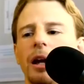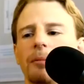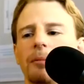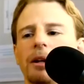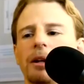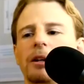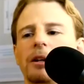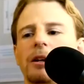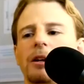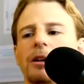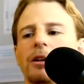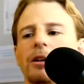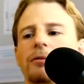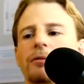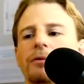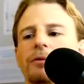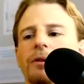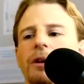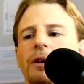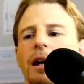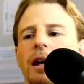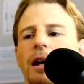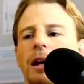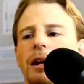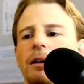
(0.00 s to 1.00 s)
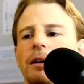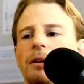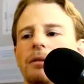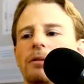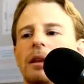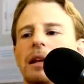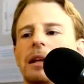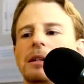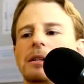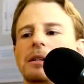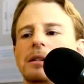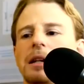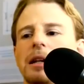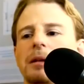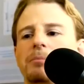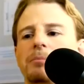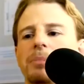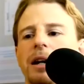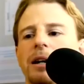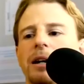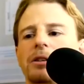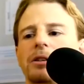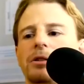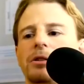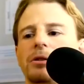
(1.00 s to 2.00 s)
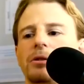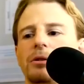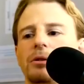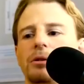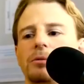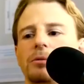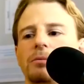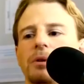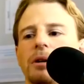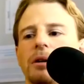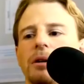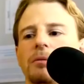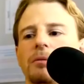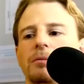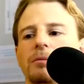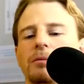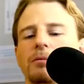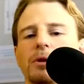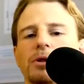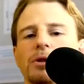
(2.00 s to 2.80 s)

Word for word: But a lot of things lead back to um,